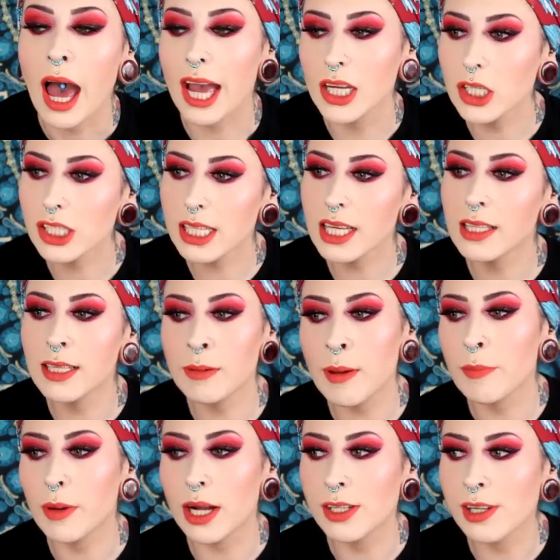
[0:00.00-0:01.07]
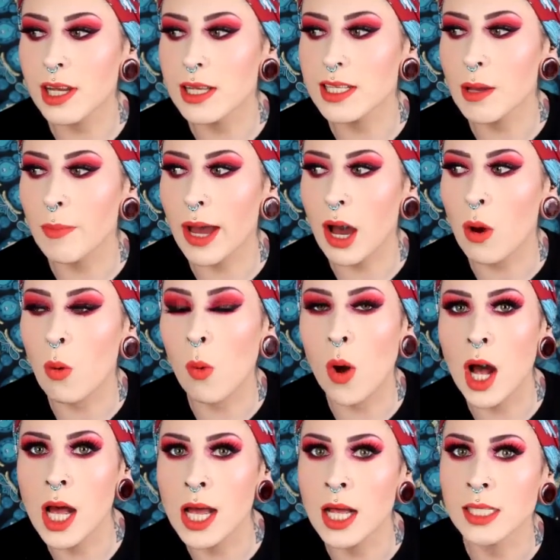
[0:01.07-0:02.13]
I usually clean my brushes about
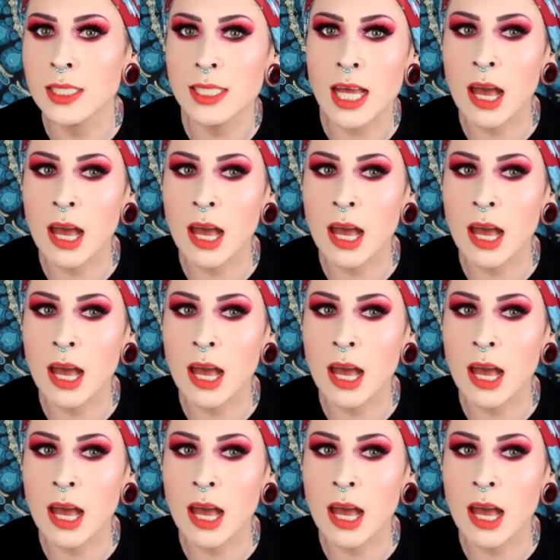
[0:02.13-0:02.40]
once